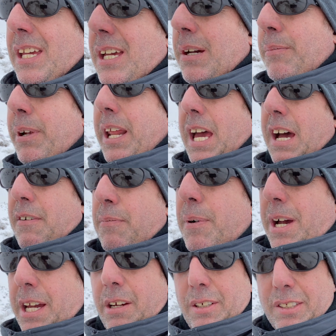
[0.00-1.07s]
a half
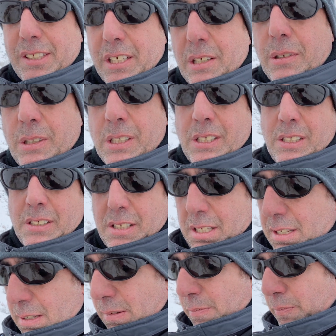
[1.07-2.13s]
mile or so.
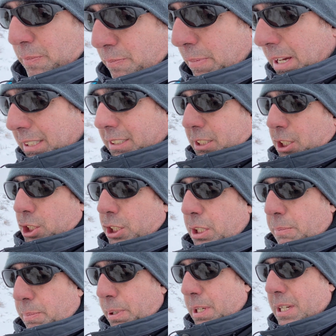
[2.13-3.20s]
Back to the Jeep.
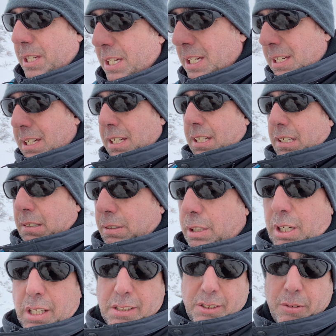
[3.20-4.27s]
I'm gonna
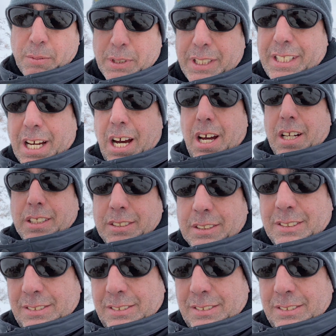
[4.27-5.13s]
call this one done.